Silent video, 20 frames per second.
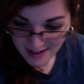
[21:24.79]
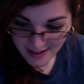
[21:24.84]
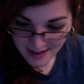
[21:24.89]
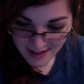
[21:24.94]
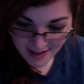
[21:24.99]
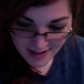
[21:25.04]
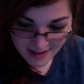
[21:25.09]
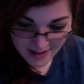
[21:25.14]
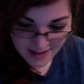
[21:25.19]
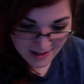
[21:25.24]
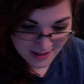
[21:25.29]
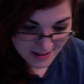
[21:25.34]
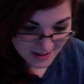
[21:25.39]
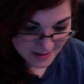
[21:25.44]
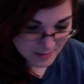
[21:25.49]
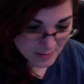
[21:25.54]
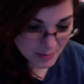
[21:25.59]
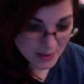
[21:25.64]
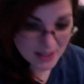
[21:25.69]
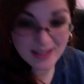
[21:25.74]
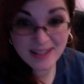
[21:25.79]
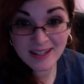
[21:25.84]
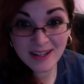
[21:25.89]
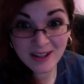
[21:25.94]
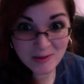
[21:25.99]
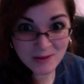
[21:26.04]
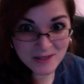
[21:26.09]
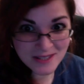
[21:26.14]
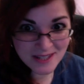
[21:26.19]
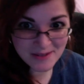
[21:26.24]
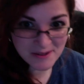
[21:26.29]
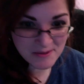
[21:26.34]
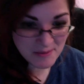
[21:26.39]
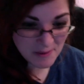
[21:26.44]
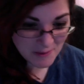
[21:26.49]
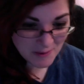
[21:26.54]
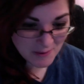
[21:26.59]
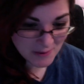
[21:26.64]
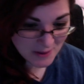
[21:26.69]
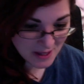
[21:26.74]
uh, but the other ones I
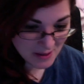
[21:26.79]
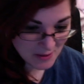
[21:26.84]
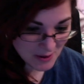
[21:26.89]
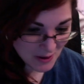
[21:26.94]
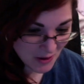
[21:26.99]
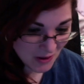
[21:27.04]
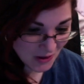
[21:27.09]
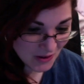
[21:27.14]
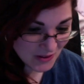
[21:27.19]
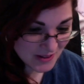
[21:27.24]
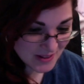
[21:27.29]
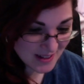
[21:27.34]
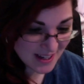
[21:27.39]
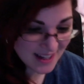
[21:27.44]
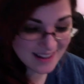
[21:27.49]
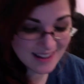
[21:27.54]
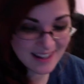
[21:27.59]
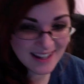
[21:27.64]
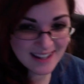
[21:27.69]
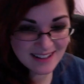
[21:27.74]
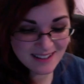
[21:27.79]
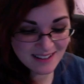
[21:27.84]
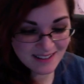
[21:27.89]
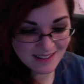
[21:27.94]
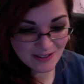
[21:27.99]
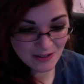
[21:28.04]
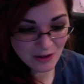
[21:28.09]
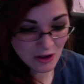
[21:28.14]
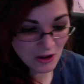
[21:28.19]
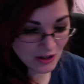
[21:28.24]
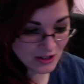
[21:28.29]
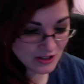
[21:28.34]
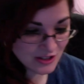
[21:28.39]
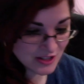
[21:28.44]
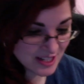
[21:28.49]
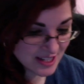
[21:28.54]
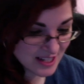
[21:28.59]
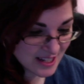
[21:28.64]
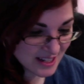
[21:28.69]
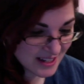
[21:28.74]
remembered what they were called. I like the little cauldron
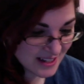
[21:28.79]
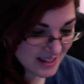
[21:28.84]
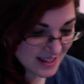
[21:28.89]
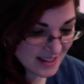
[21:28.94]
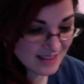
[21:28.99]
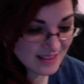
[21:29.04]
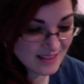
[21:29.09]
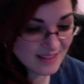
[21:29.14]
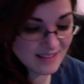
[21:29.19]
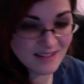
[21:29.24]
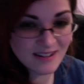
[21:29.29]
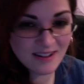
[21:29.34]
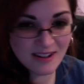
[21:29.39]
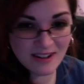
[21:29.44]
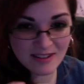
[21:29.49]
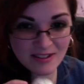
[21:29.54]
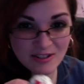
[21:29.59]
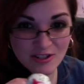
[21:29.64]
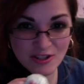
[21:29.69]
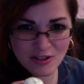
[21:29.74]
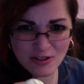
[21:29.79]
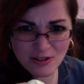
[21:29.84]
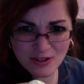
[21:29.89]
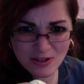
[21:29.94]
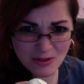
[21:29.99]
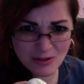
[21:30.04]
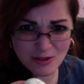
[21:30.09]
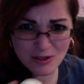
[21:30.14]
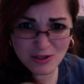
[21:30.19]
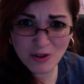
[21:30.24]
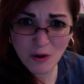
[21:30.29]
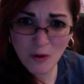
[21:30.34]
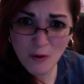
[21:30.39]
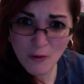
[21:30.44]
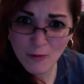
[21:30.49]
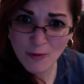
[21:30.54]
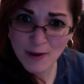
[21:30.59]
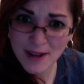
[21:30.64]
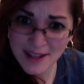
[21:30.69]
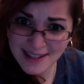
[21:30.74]
cake, and ugh, the sugar's so
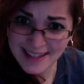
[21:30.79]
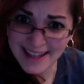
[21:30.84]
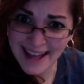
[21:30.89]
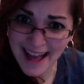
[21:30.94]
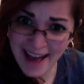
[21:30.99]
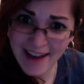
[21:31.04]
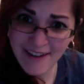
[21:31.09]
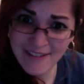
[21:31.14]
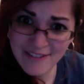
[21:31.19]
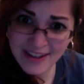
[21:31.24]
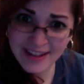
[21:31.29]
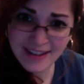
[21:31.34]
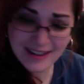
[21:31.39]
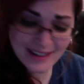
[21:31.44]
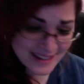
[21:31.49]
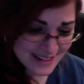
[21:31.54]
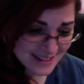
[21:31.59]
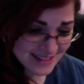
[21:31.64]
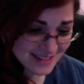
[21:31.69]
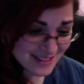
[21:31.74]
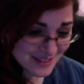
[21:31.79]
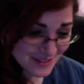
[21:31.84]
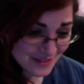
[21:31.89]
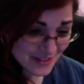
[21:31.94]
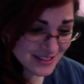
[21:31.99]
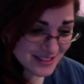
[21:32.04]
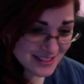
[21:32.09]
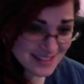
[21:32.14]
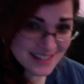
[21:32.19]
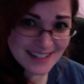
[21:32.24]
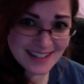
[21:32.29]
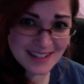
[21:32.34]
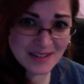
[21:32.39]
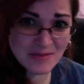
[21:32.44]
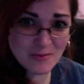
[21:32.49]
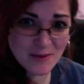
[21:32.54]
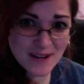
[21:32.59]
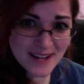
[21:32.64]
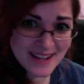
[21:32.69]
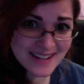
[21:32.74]
really heavy. Like this feels like it
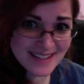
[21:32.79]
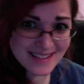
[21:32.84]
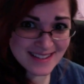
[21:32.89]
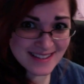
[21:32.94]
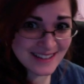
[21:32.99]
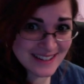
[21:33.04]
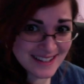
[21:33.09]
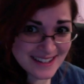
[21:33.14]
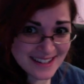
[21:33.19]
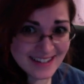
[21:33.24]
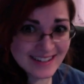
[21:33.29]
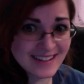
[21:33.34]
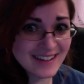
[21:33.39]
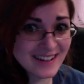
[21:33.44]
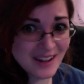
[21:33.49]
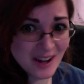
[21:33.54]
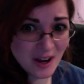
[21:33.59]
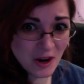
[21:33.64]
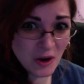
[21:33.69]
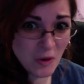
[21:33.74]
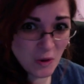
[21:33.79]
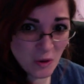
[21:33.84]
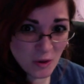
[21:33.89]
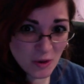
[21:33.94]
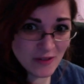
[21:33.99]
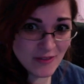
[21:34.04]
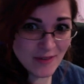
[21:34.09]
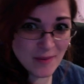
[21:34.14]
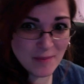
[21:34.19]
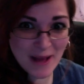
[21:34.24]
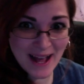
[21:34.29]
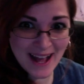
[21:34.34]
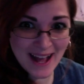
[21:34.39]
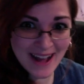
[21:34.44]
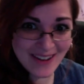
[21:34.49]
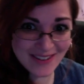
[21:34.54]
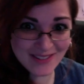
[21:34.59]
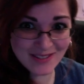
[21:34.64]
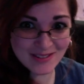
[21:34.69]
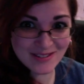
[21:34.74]
weighs like a quarter of a
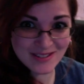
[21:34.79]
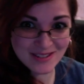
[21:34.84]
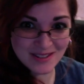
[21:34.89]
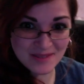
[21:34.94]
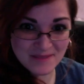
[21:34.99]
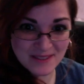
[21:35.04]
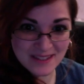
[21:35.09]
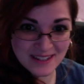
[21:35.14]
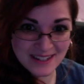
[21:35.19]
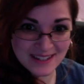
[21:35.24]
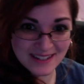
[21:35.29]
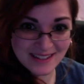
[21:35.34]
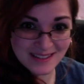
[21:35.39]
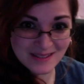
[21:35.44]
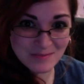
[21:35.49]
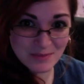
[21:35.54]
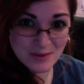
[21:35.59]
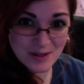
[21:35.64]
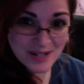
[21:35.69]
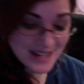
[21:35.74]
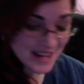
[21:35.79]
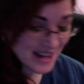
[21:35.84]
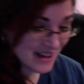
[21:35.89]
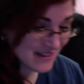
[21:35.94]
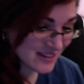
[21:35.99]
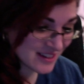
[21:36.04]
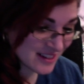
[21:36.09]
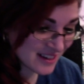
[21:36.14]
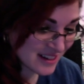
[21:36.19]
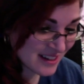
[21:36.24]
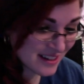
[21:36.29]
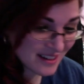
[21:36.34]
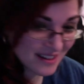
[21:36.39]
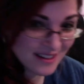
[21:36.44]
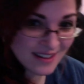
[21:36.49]
pound or something. It's pretty heavy.